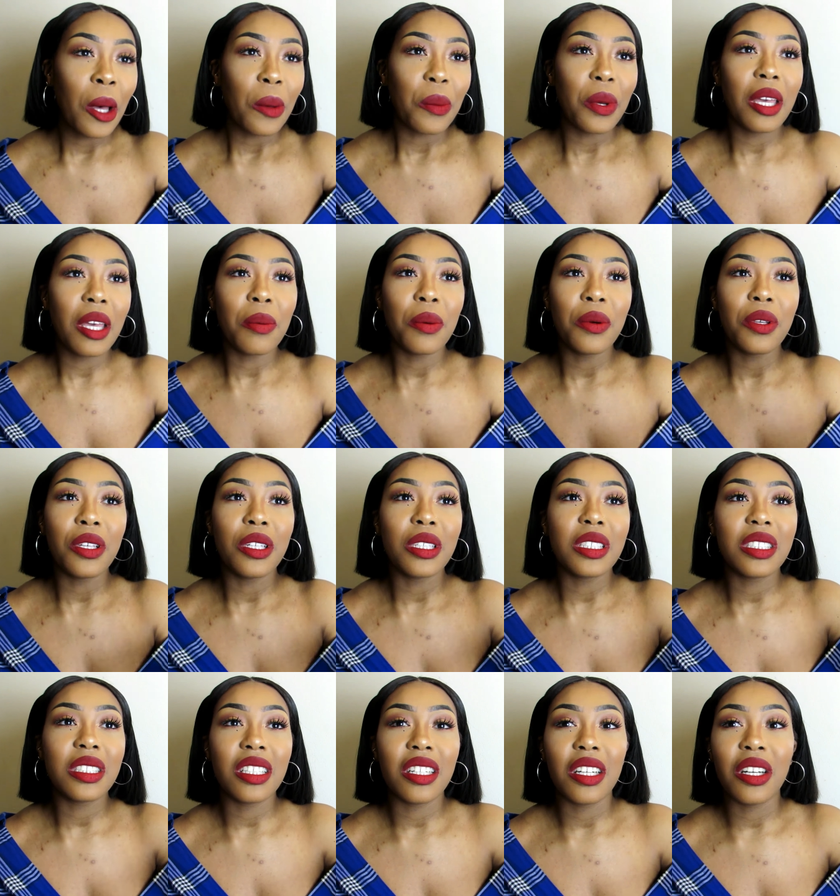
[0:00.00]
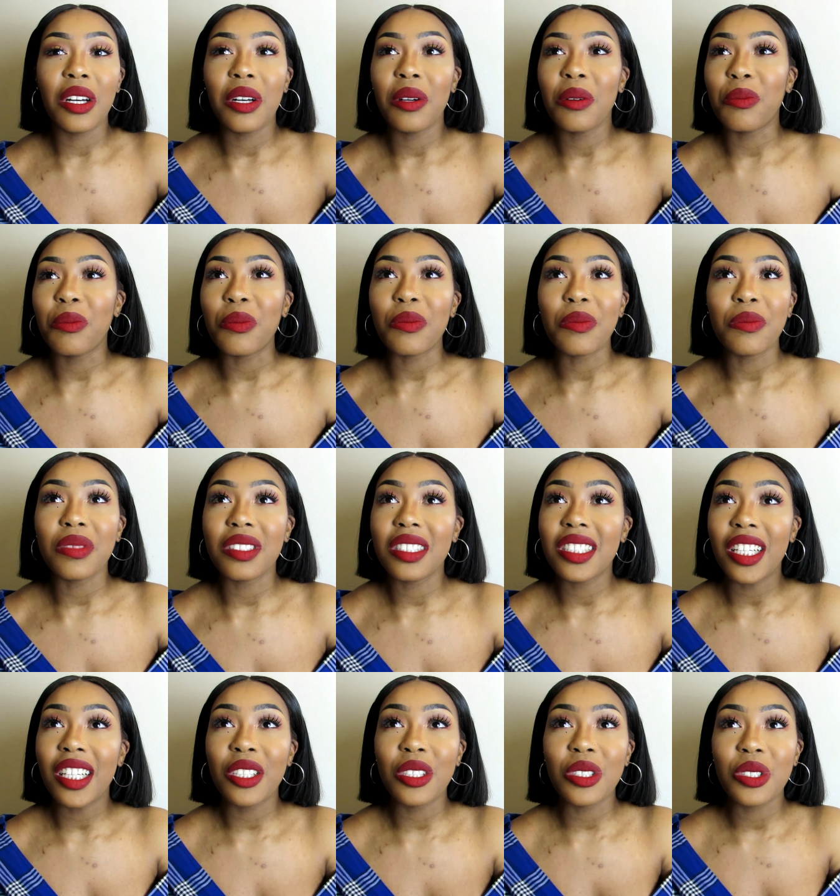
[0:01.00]
People used to
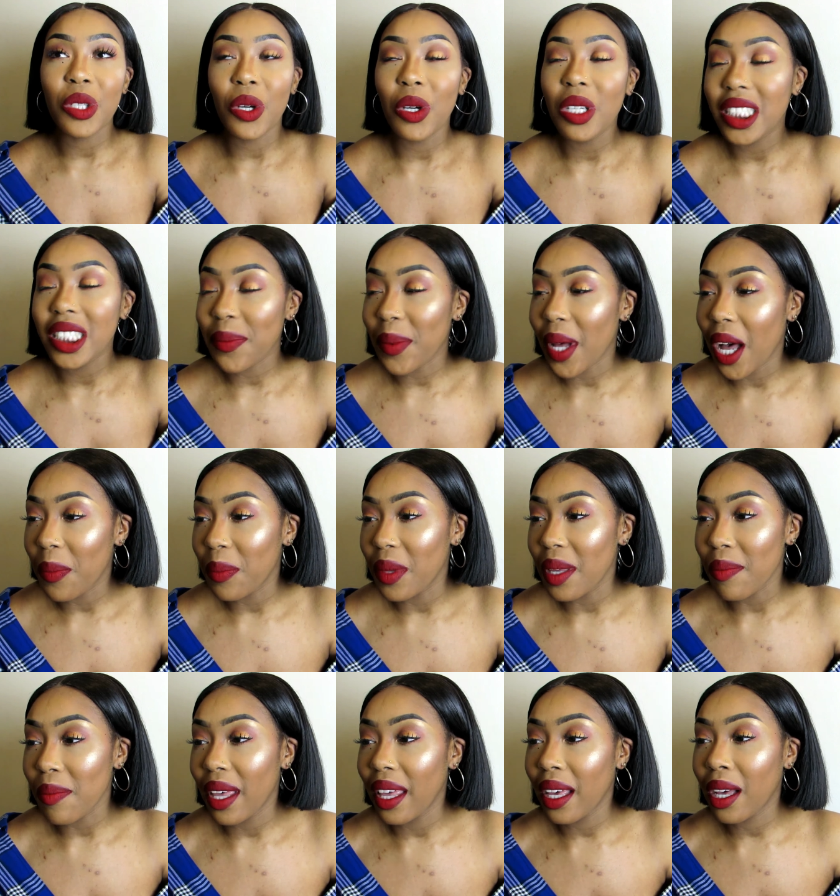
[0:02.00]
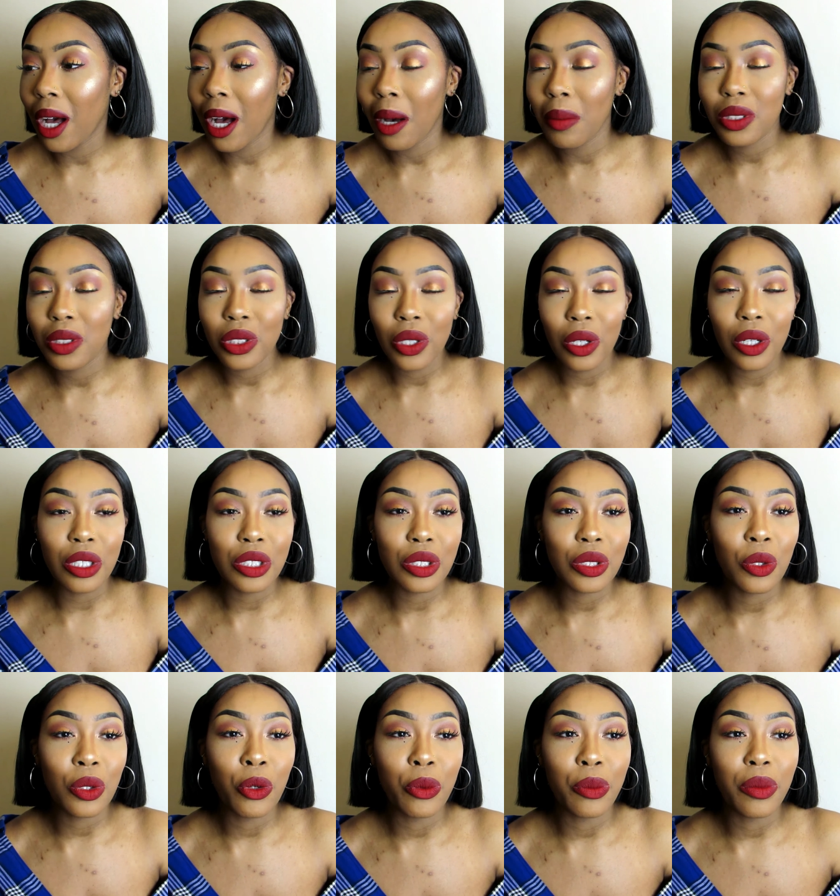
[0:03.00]
sing songs about me, make up songs,
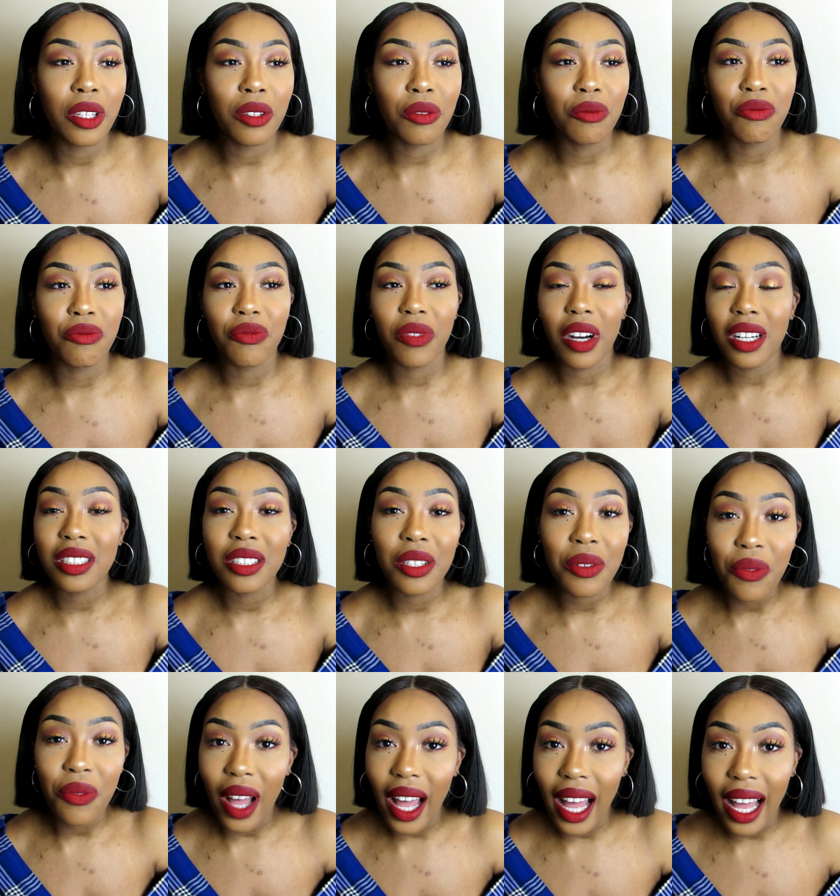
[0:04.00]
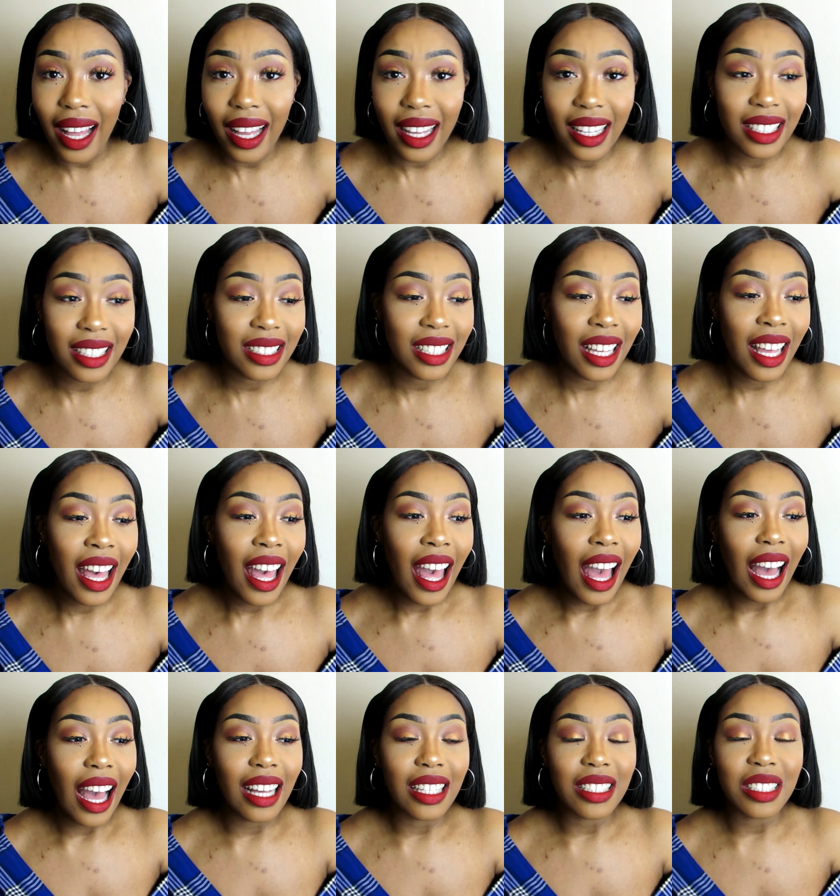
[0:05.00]
call me Thunder Thighs
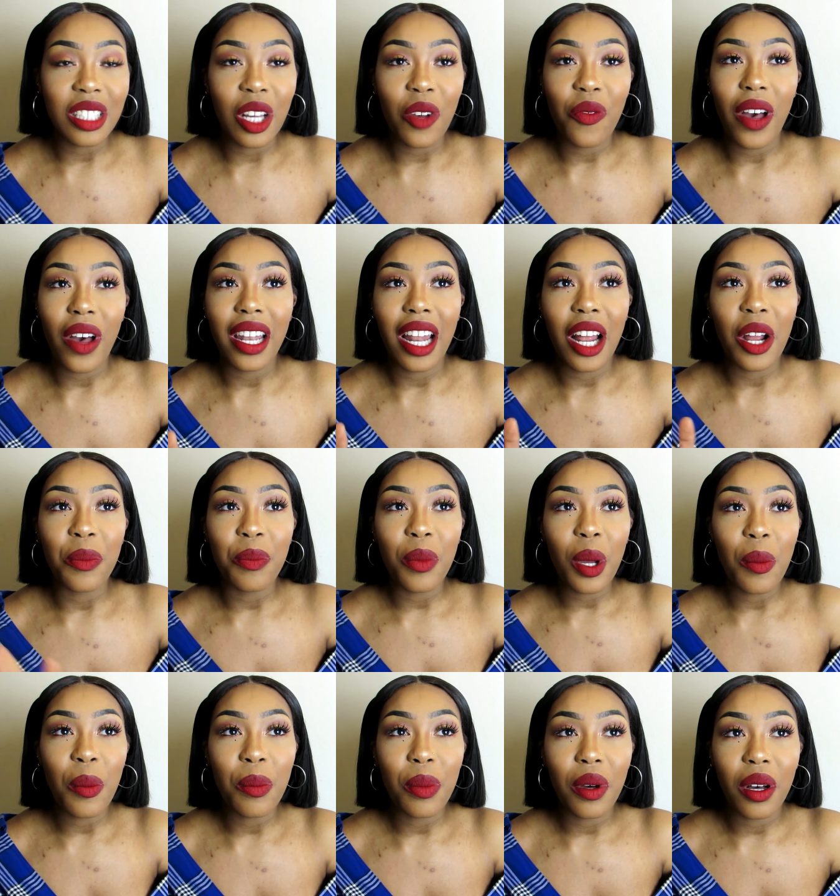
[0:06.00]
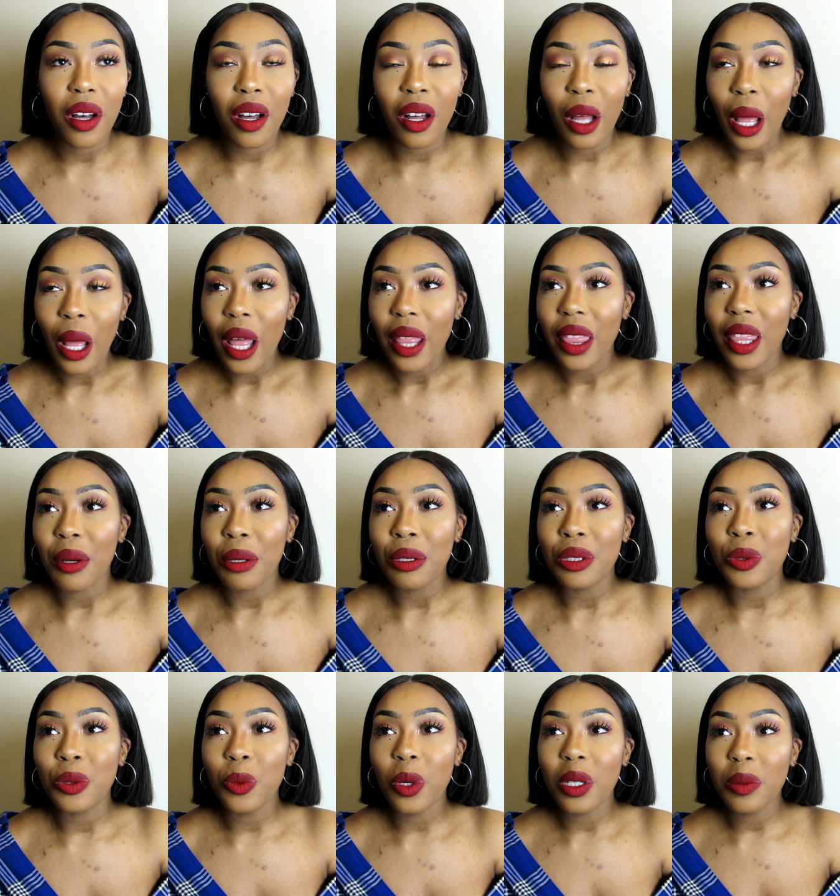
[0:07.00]
and stuff. And I remember there
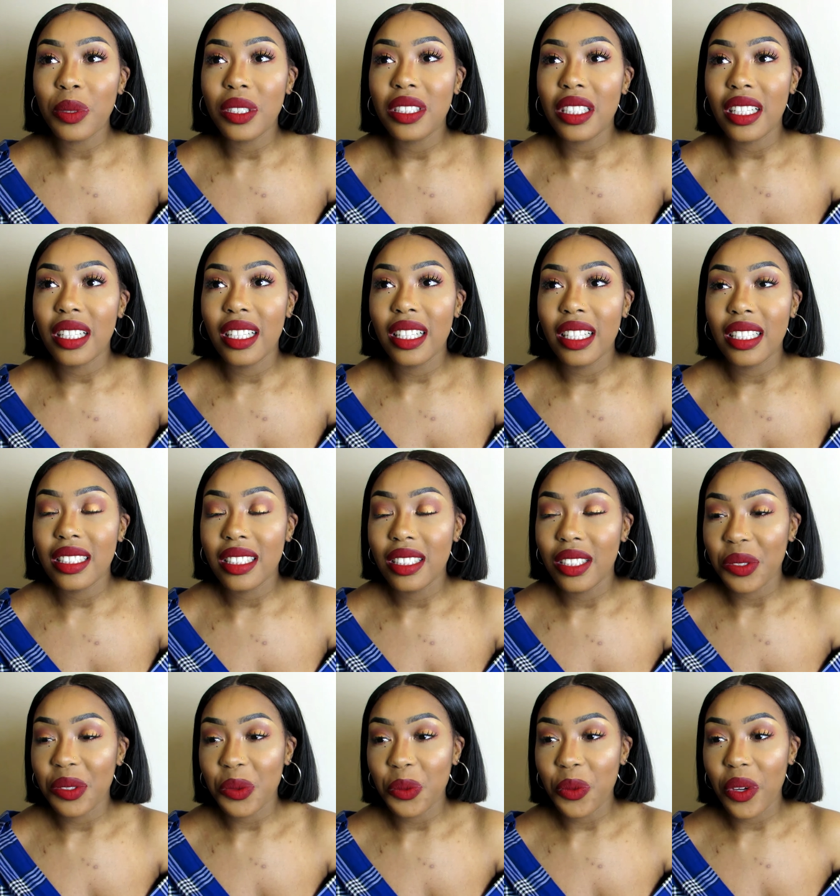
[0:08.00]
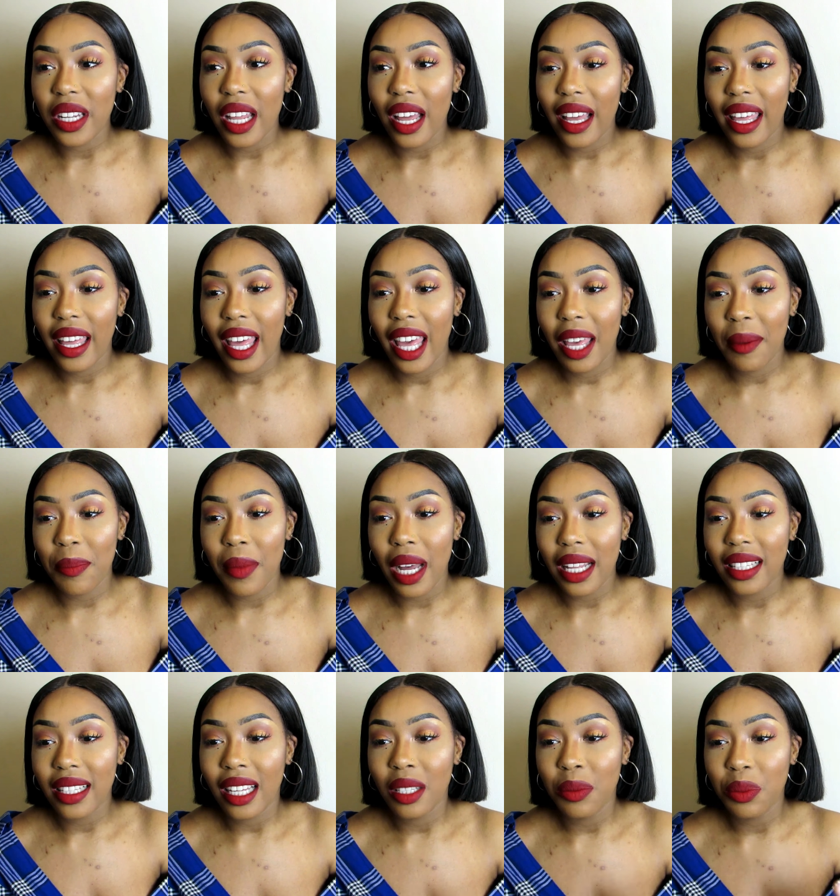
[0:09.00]
was one particular incident when I came, my
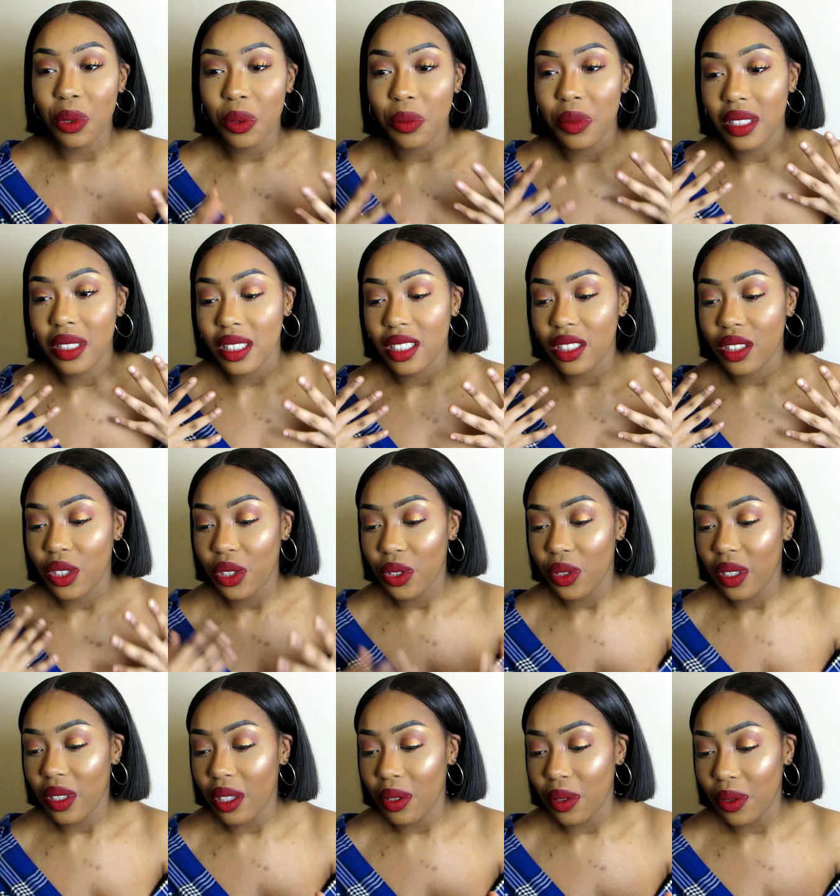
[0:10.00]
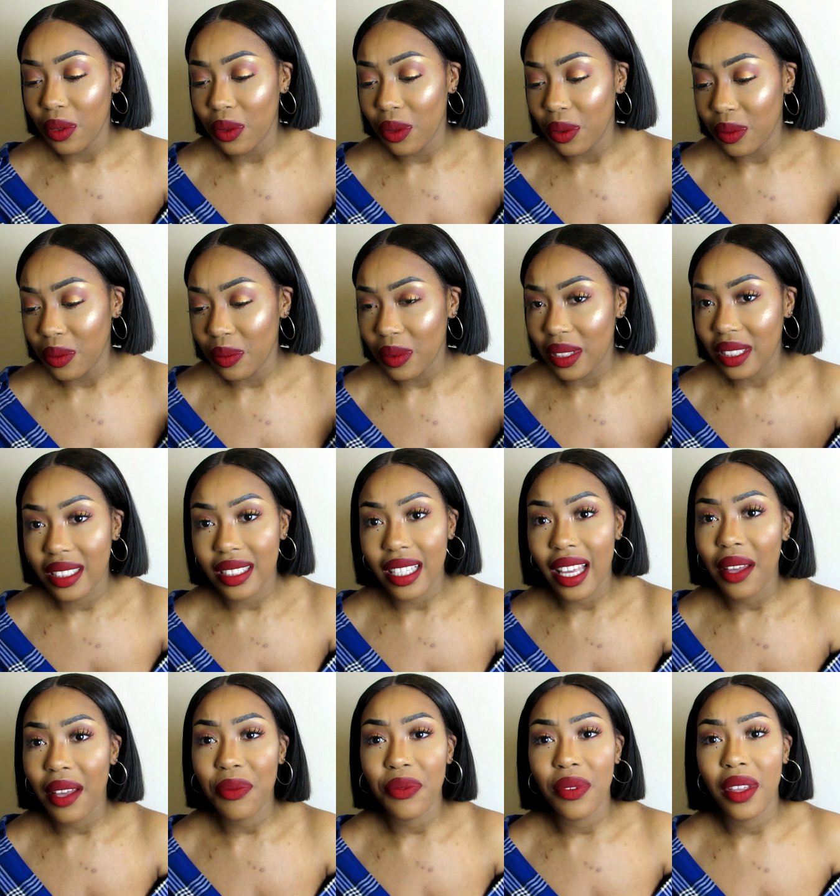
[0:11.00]
dad bought me this cute little
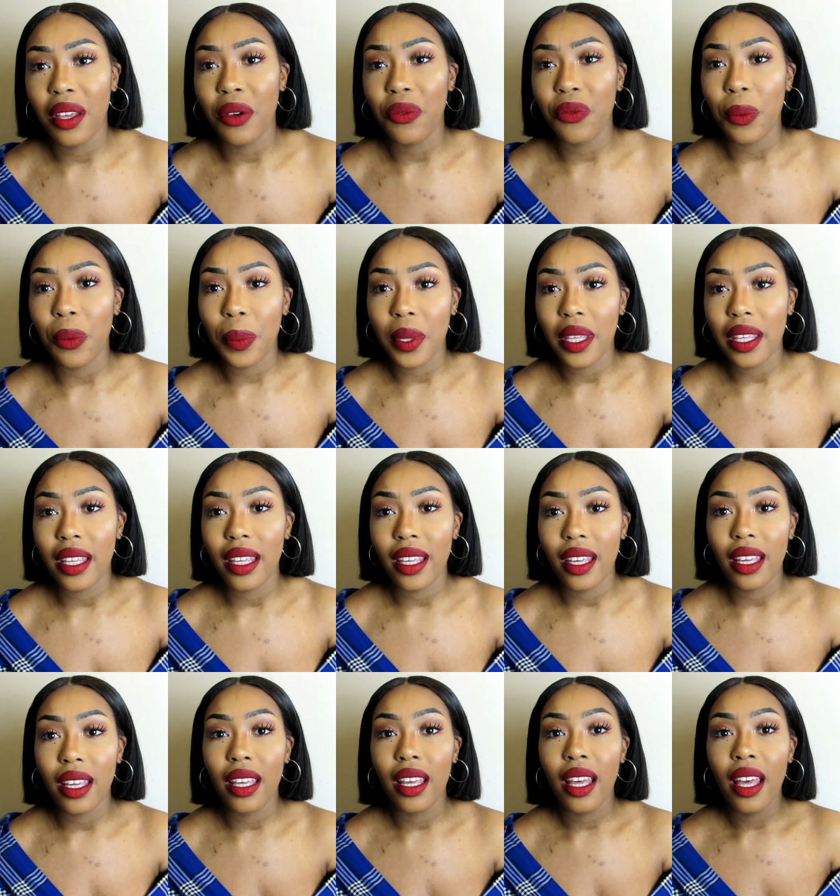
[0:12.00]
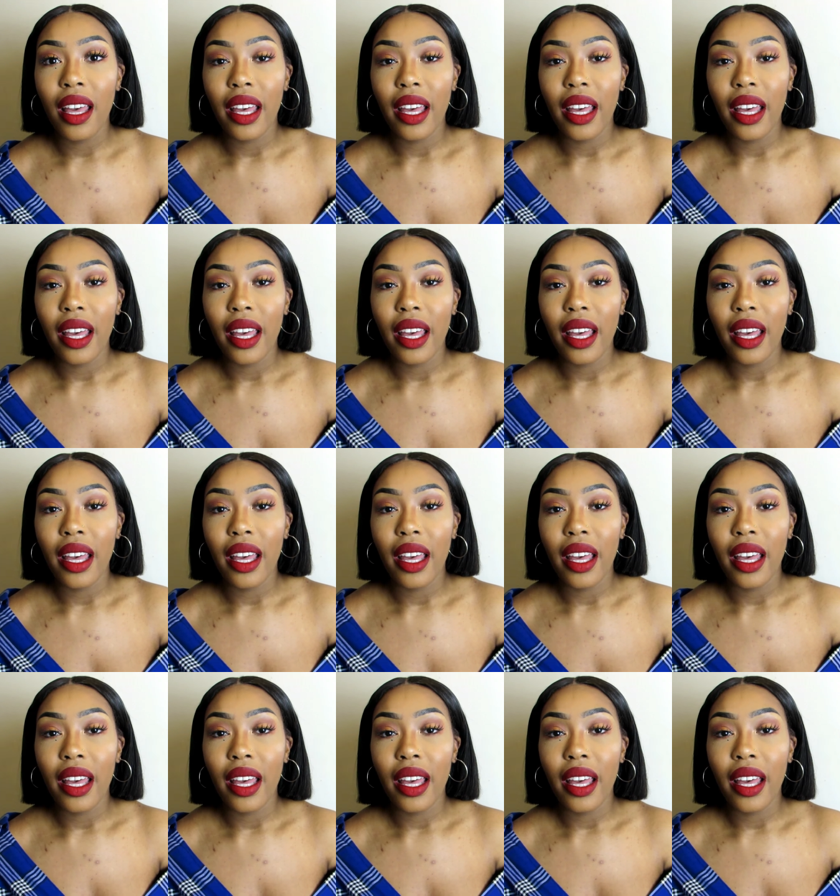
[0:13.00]
set thing for PE.